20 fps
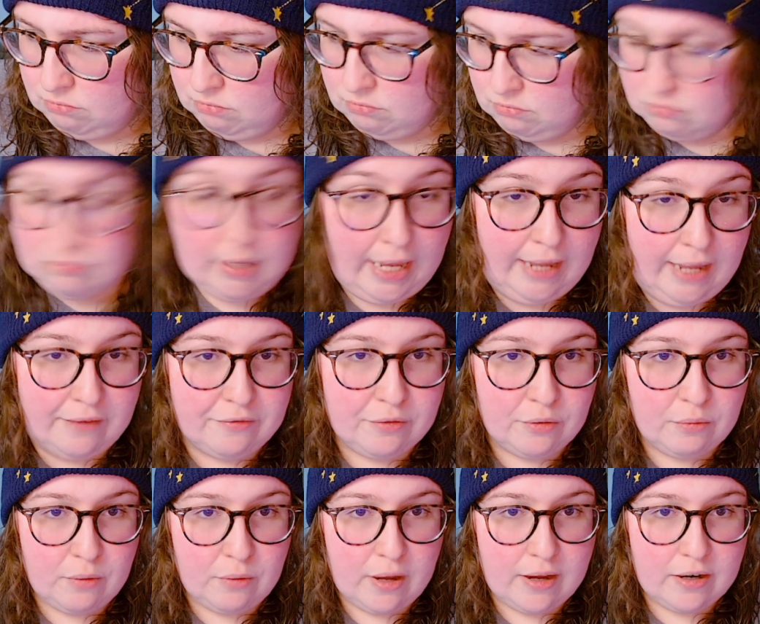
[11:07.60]
my
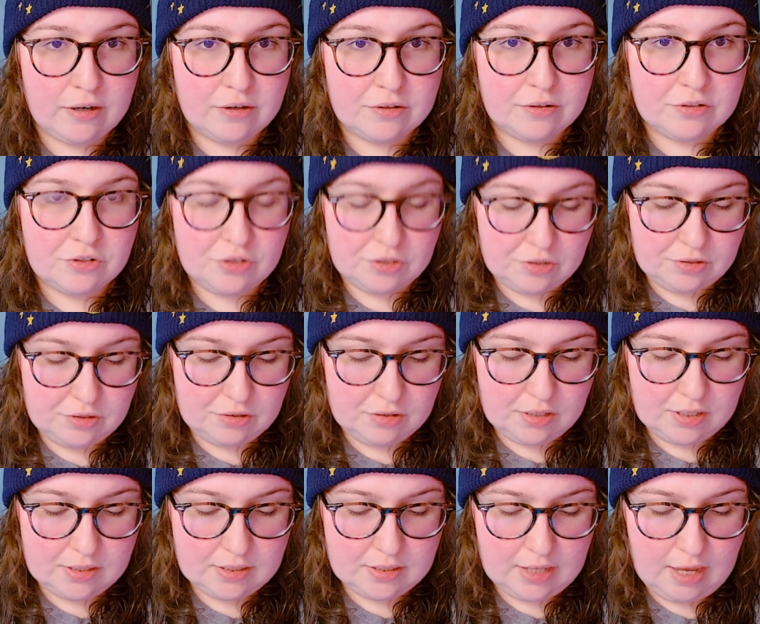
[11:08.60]
headphone wire is just
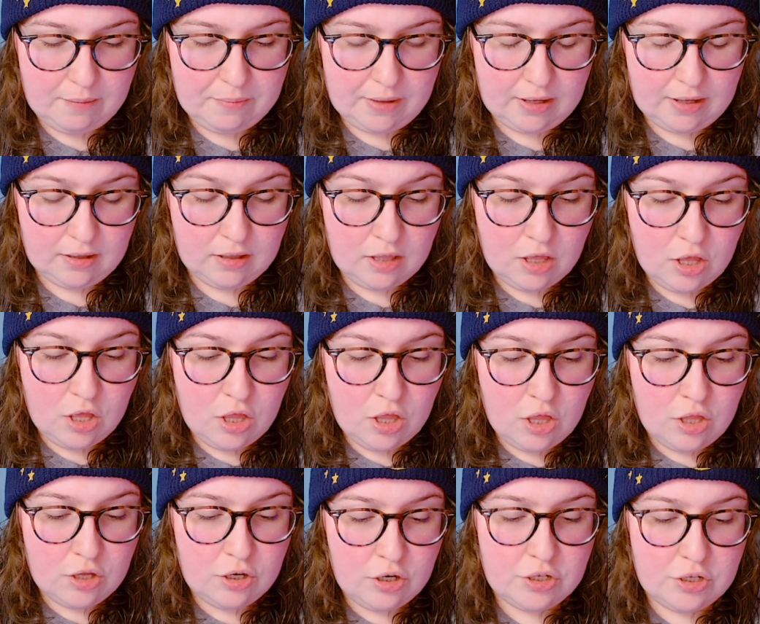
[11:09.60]
escaping.
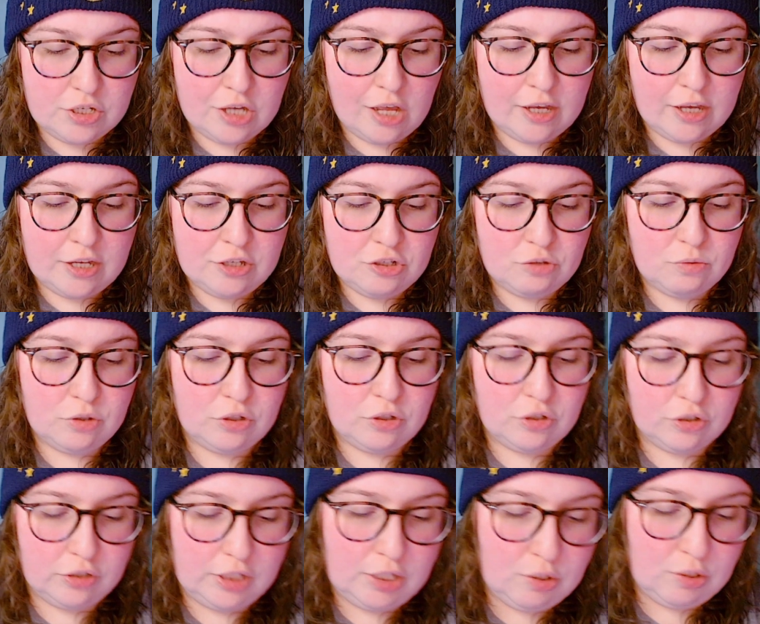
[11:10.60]
You're talking to a
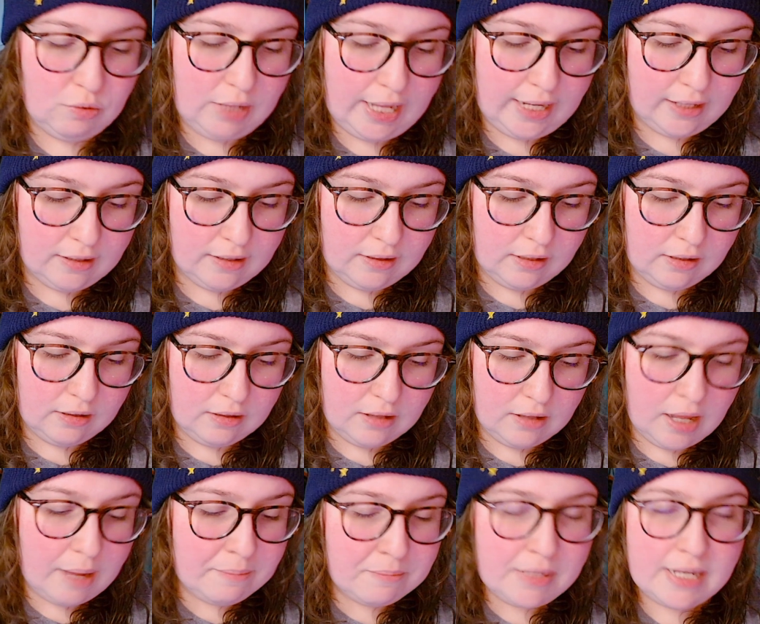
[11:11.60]
girlie who like
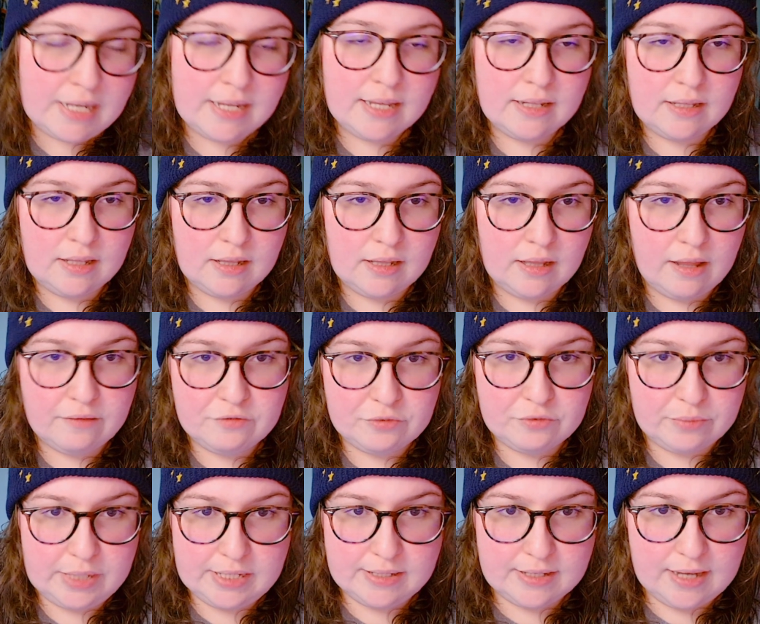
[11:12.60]
immediately loved
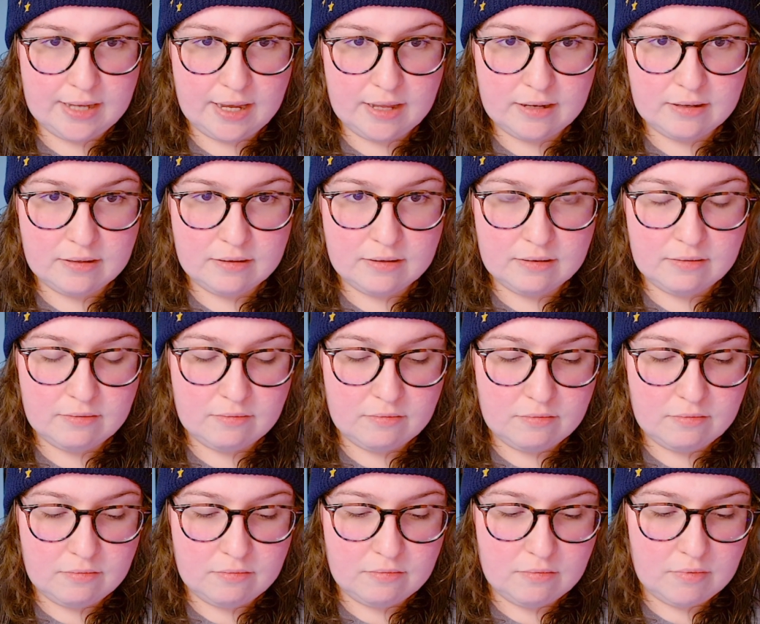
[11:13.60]
Rhysand
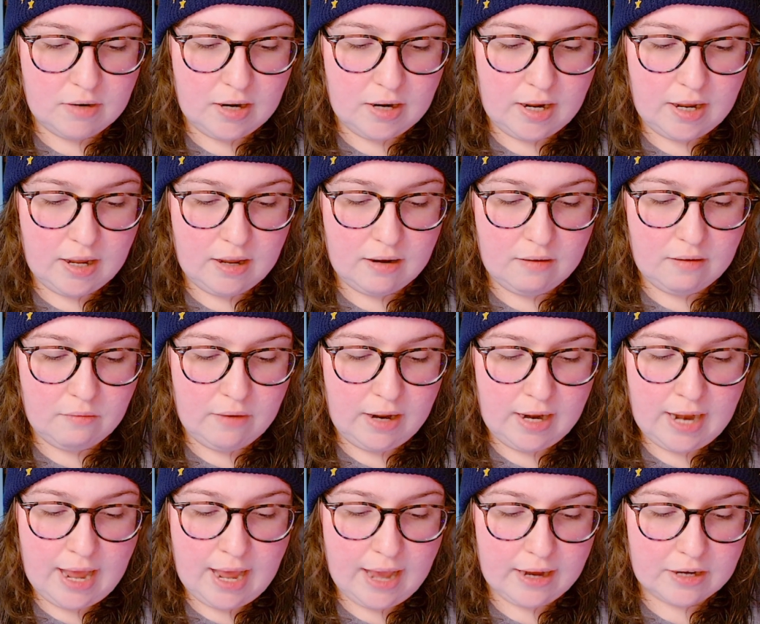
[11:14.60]
and
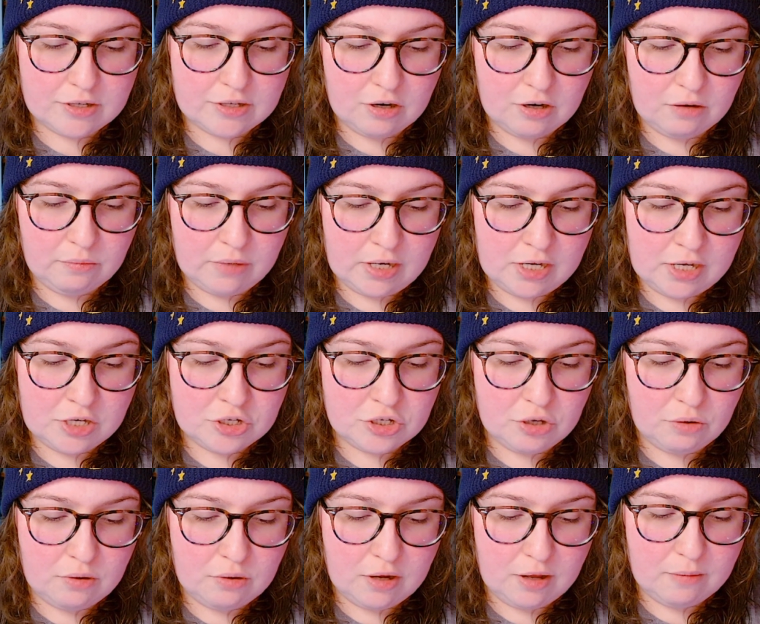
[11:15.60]
Akatar when he
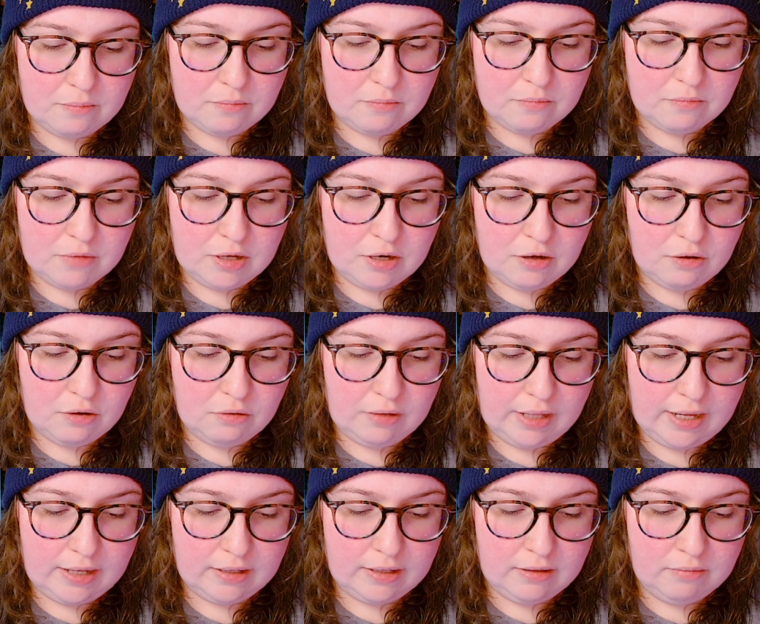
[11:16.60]
showed up. You know,
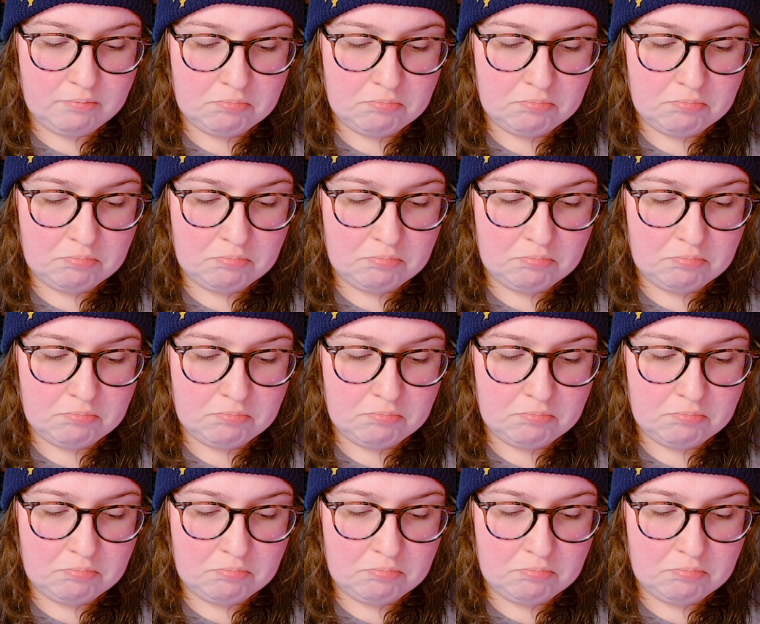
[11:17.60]
like,